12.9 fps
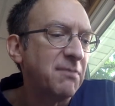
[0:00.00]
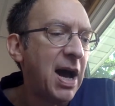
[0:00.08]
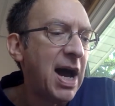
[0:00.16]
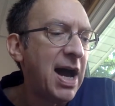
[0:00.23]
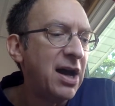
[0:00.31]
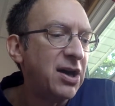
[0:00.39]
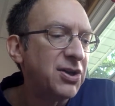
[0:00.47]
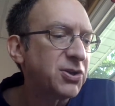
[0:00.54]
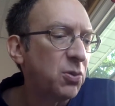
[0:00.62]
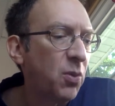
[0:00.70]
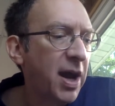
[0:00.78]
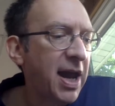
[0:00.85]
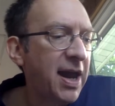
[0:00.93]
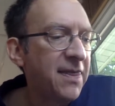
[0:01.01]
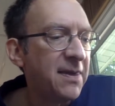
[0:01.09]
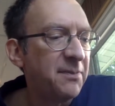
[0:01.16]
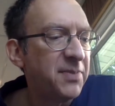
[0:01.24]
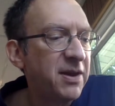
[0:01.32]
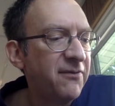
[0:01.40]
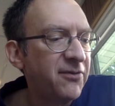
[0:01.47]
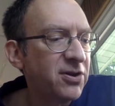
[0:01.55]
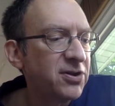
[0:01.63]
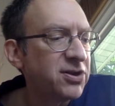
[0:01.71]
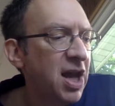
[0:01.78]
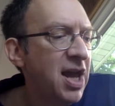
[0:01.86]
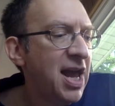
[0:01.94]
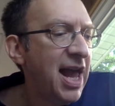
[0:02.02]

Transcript: miles away, the beavers